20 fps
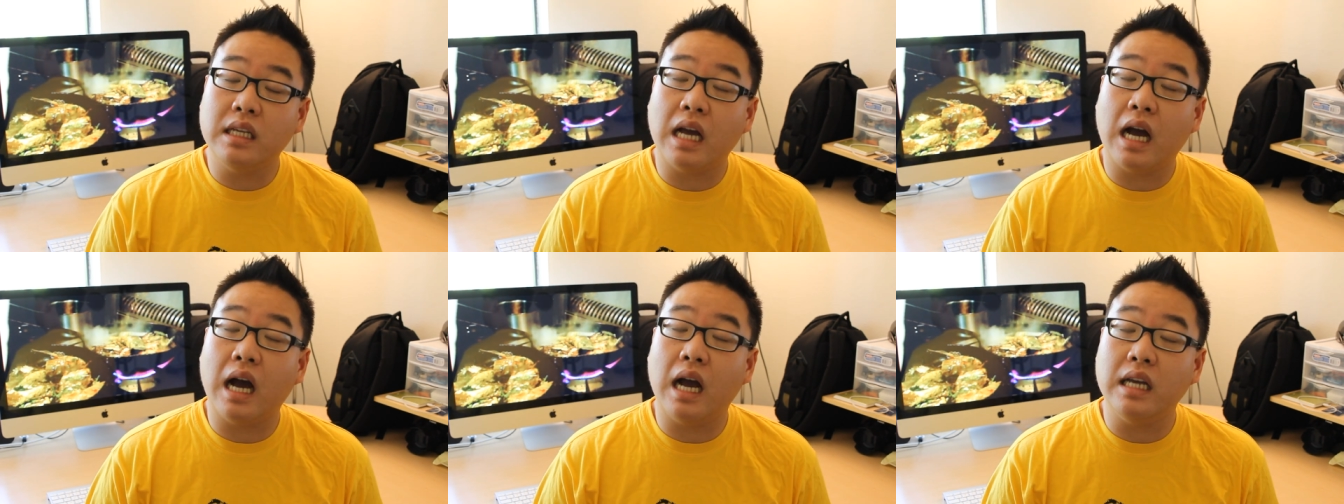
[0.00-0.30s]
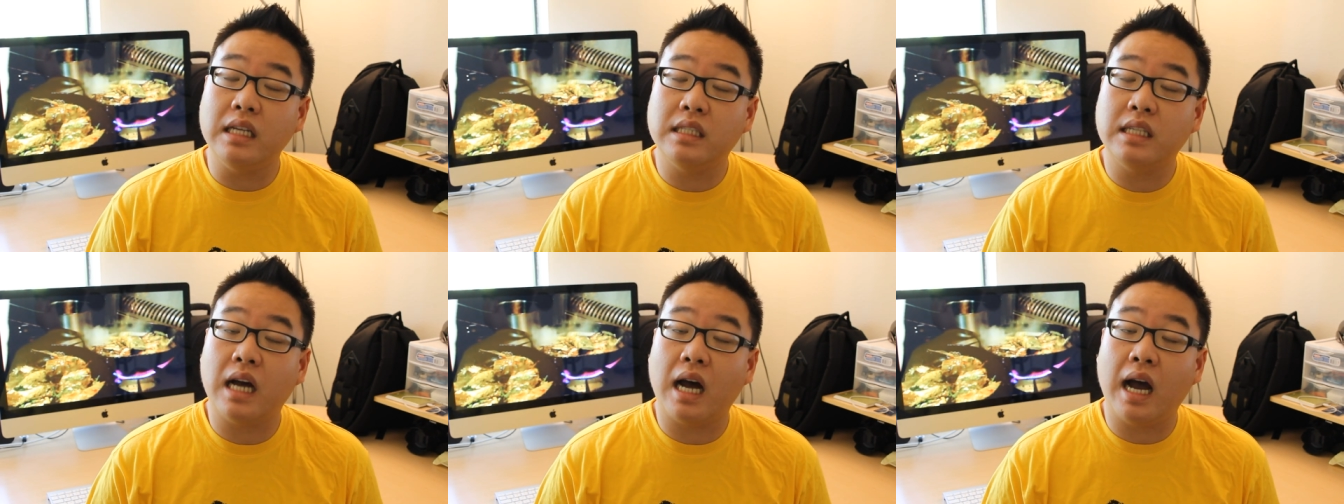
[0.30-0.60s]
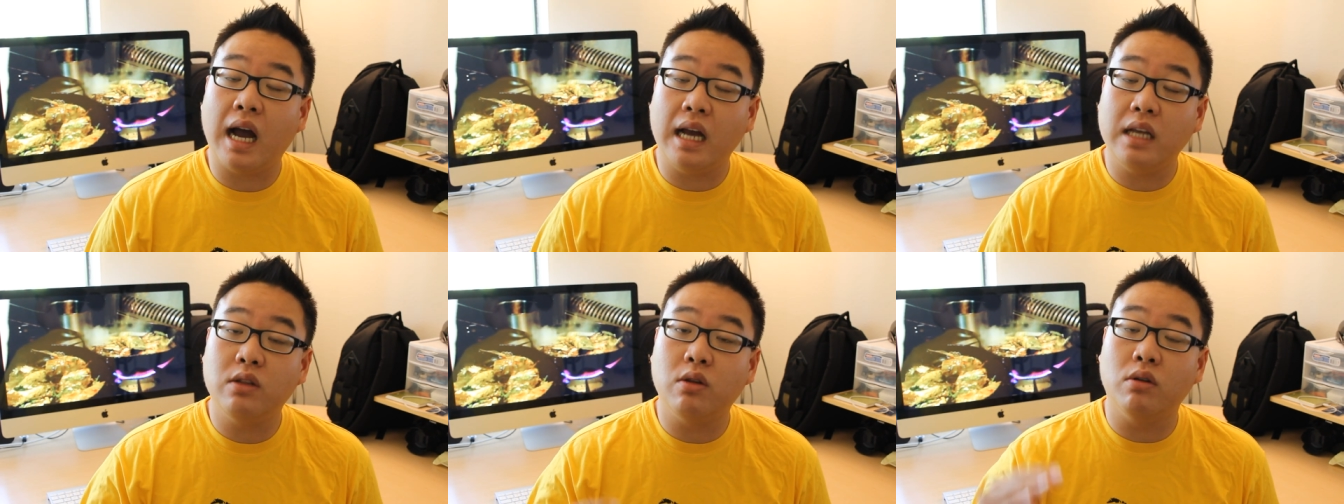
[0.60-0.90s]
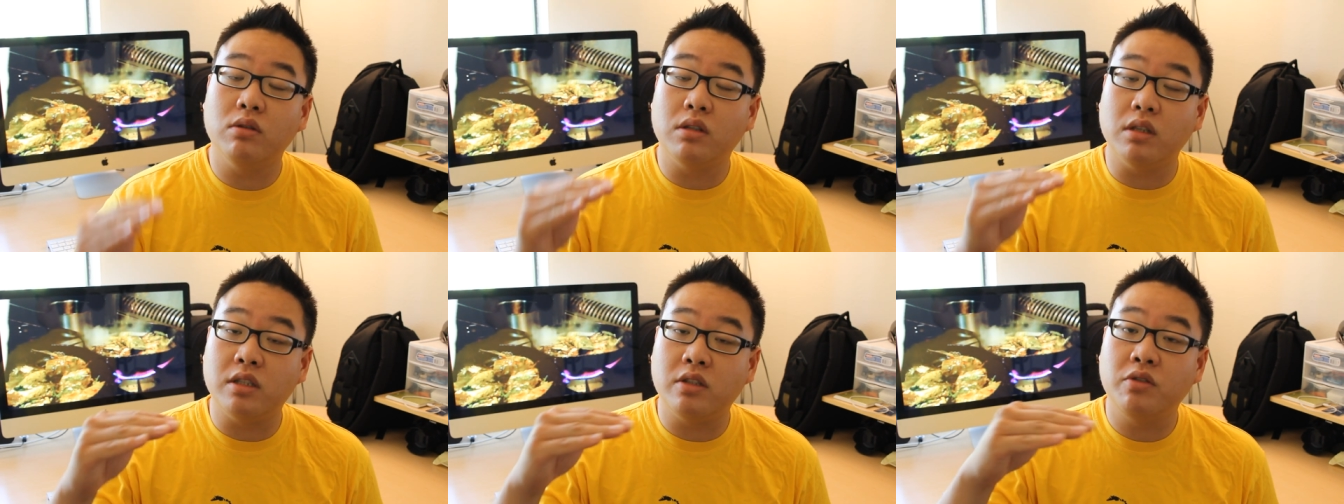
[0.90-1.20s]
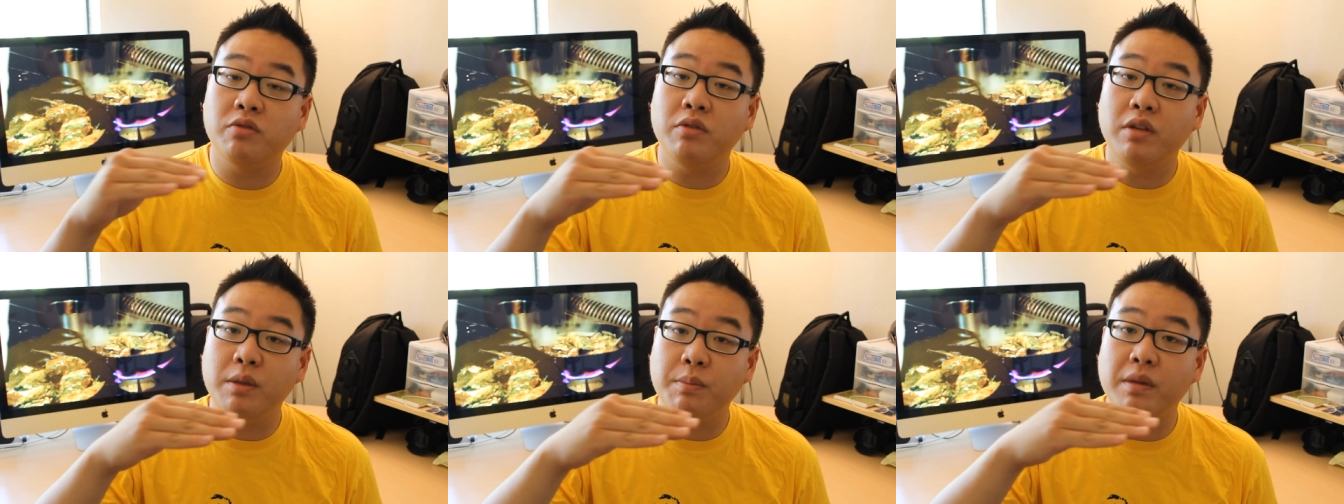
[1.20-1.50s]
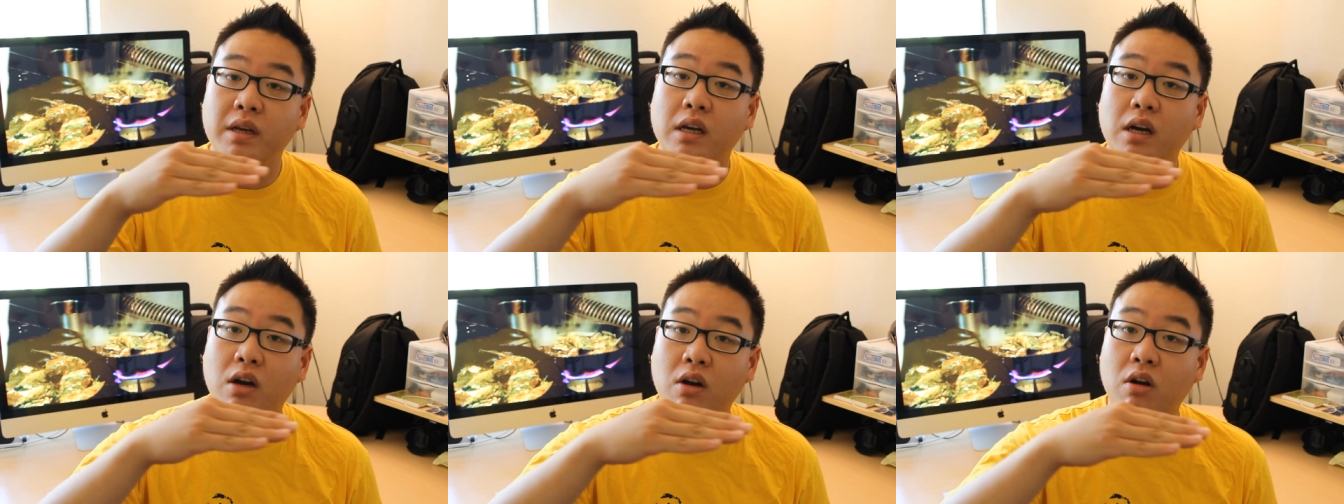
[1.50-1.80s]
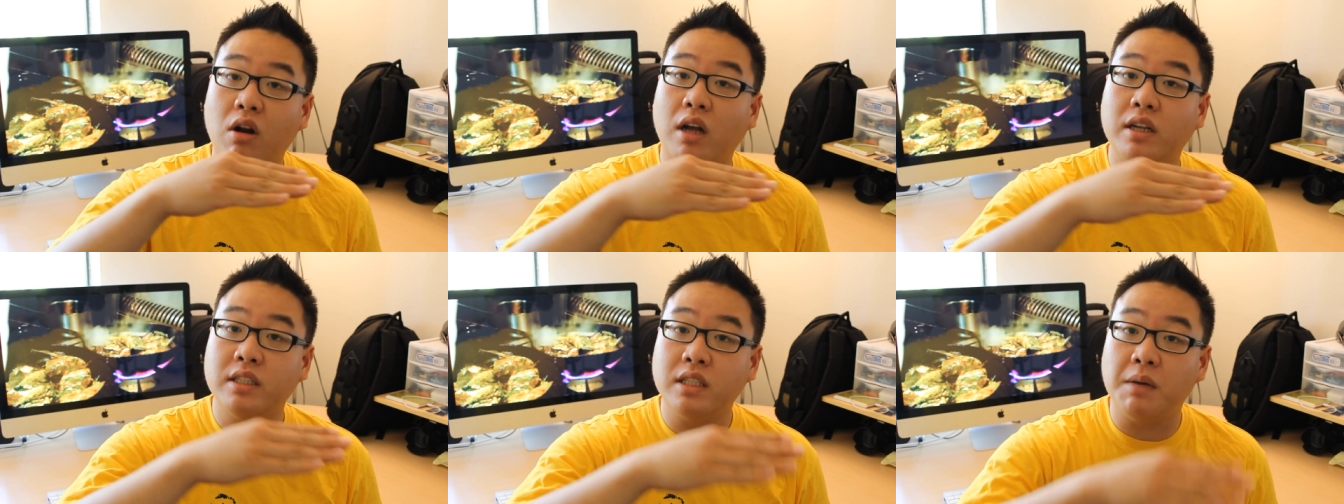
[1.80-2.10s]
yeah, it's a, I don't swimming
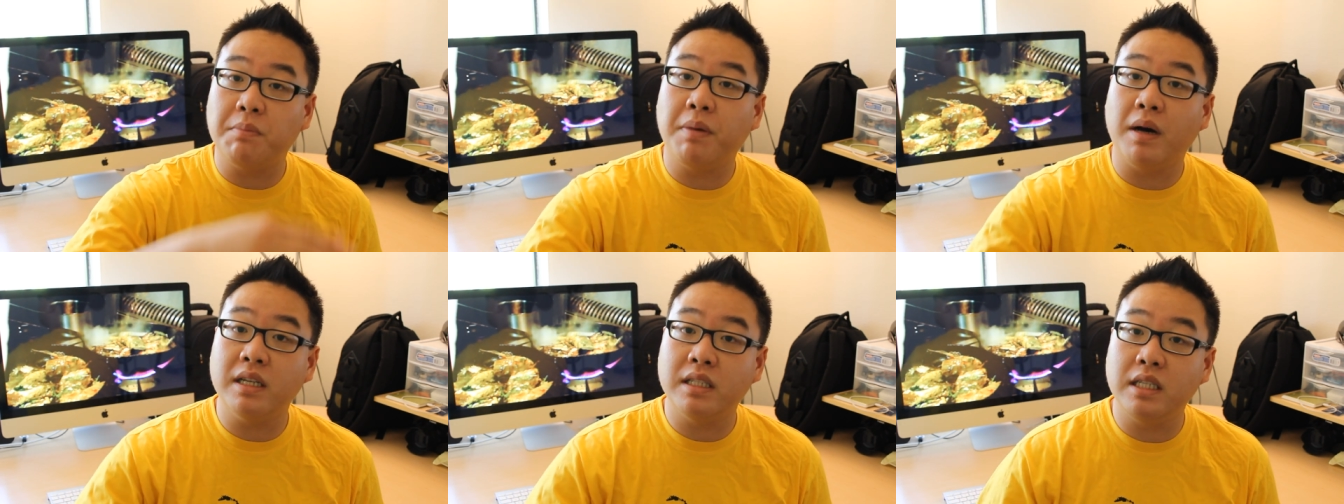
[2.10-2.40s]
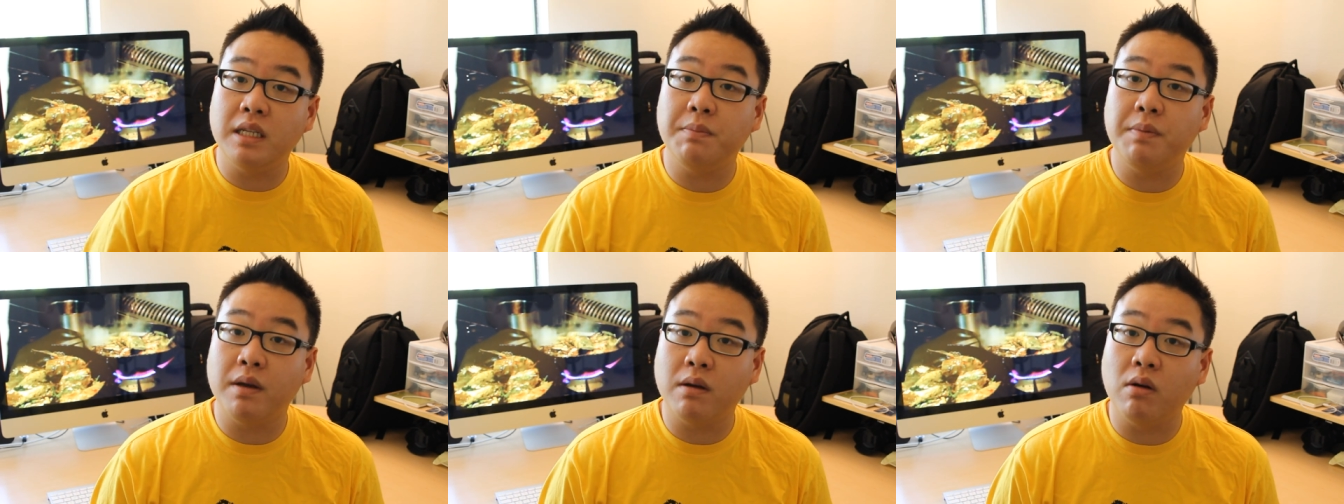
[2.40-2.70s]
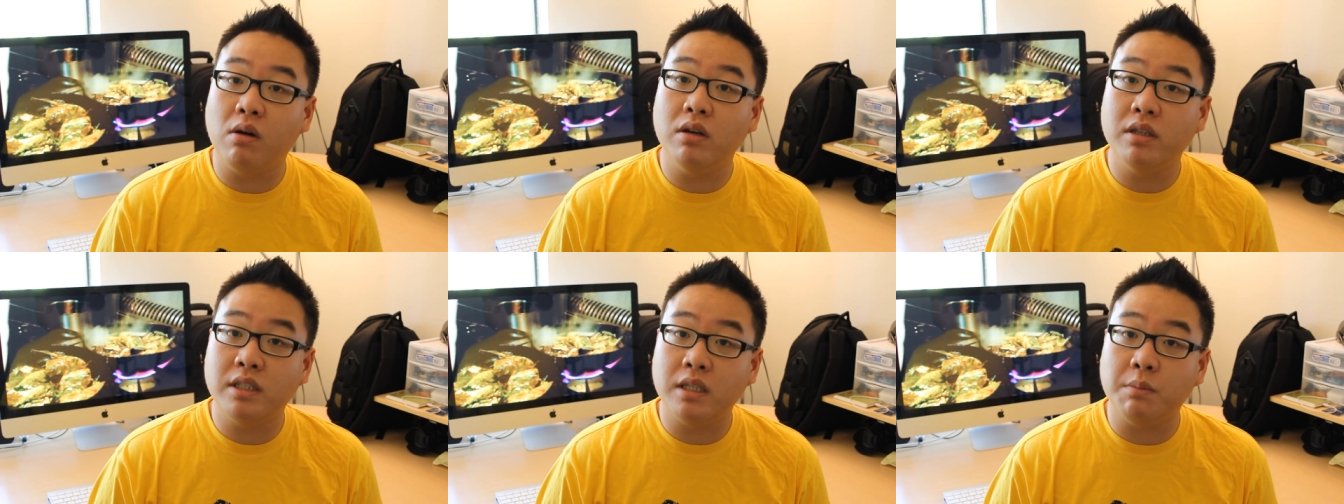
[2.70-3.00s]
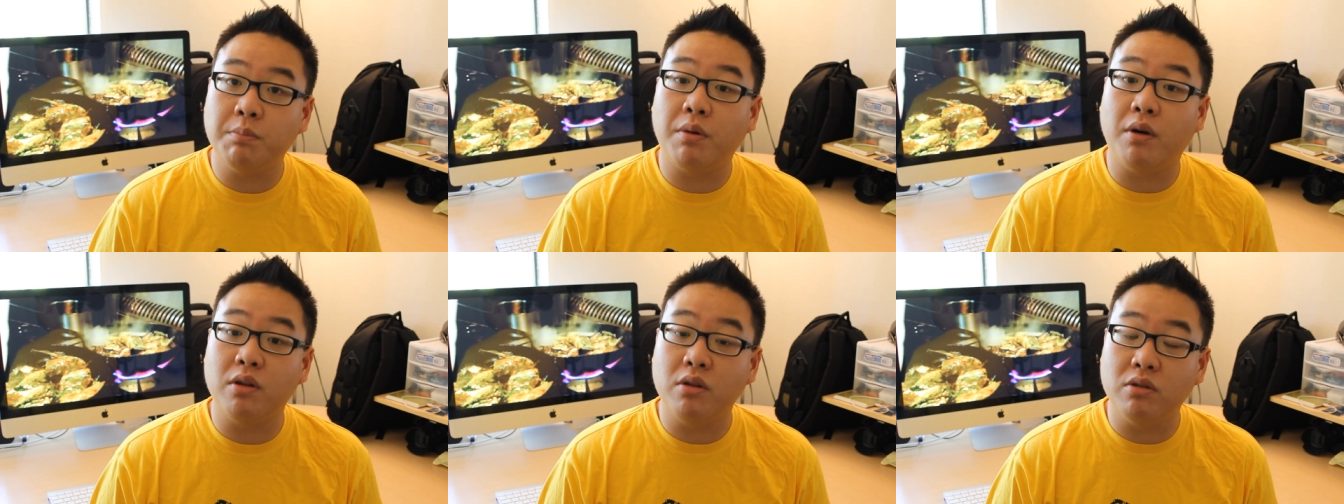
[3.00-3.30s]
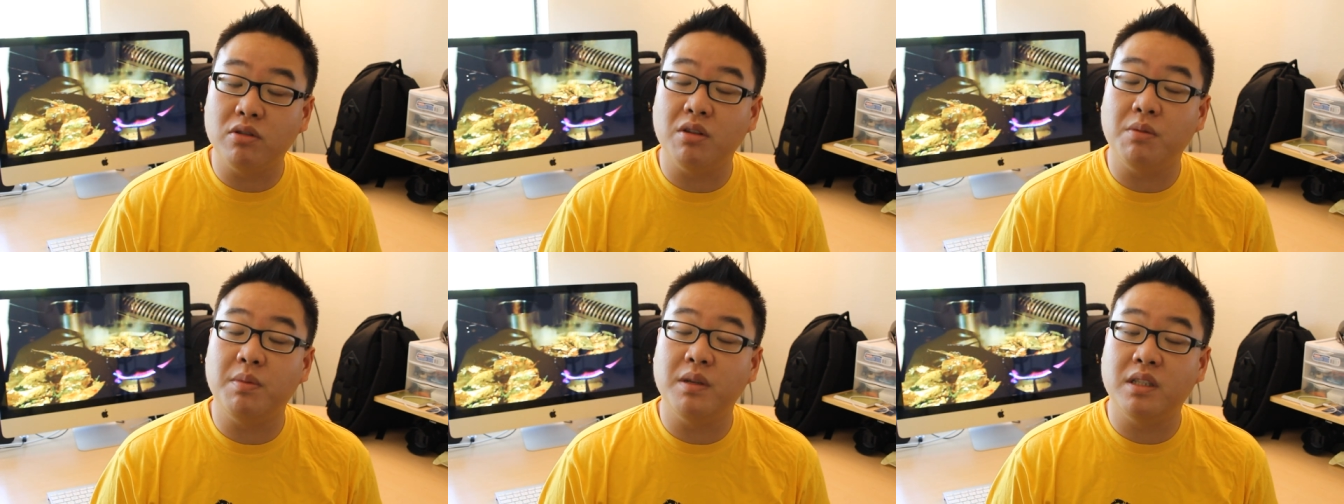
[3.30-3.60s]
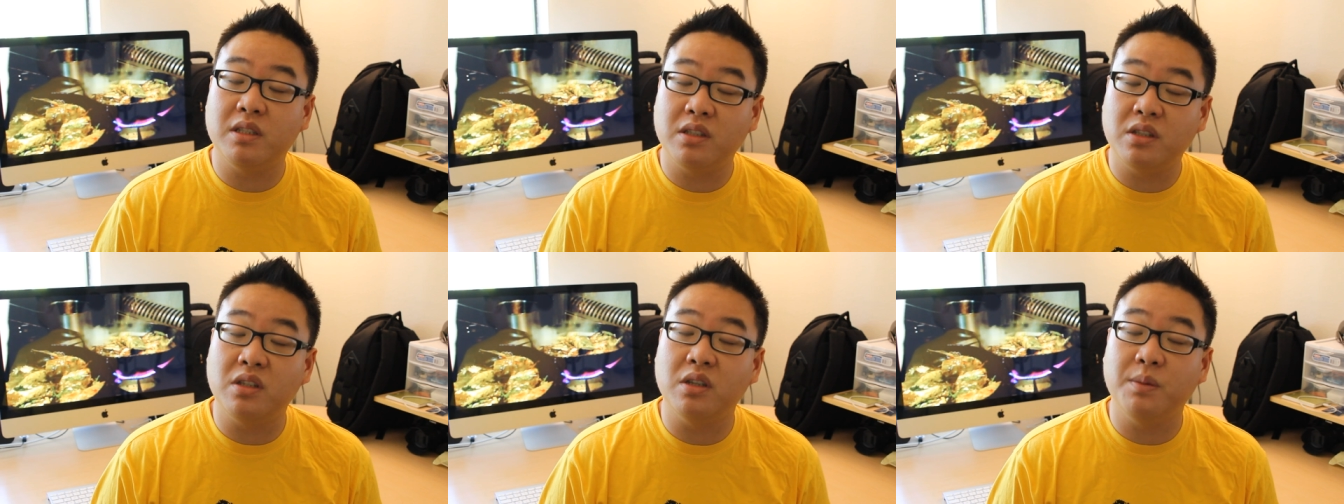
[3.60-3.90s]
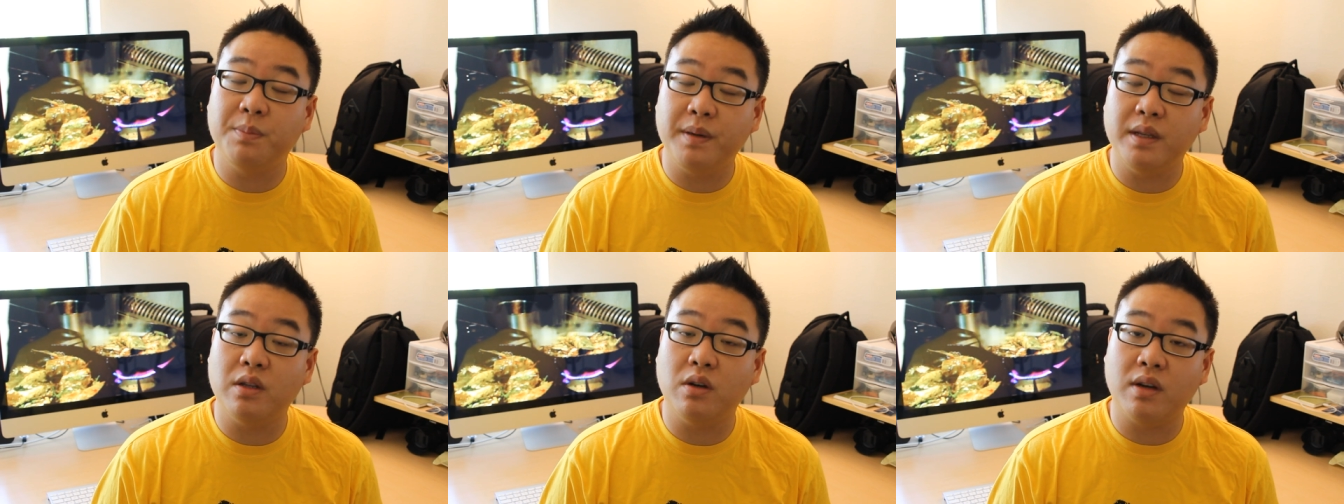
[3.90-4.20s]
across the Pacific Ocean for you to be
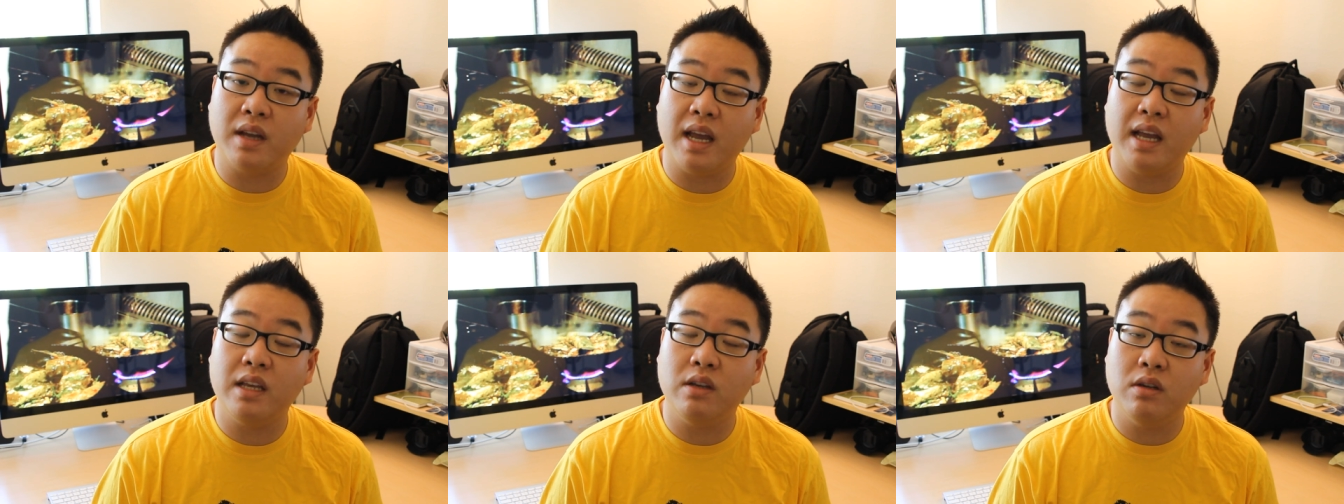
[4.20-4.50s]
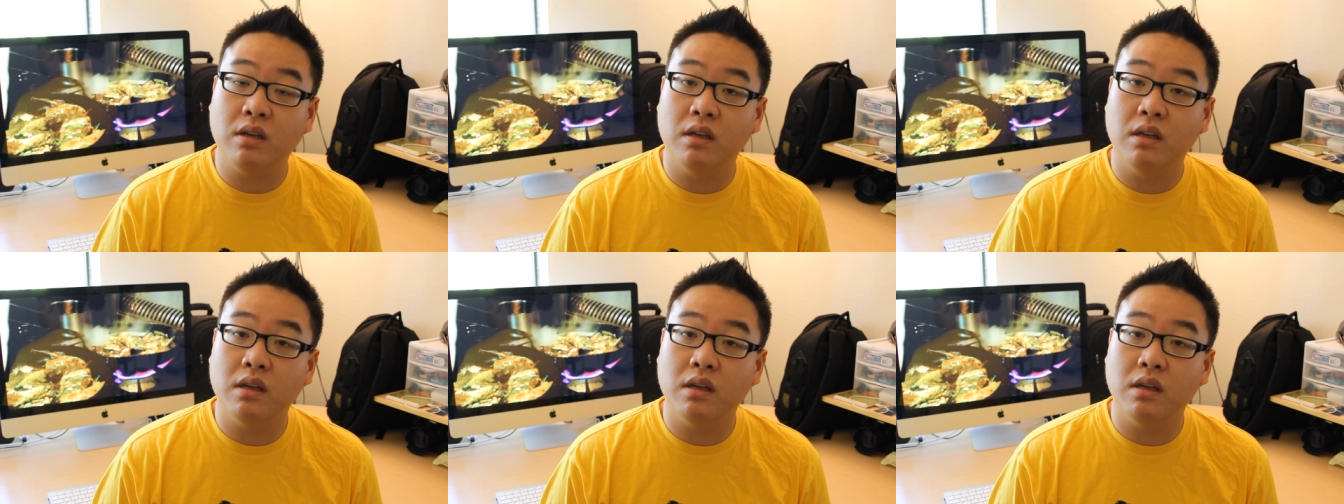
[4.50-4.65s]
stupid, okay?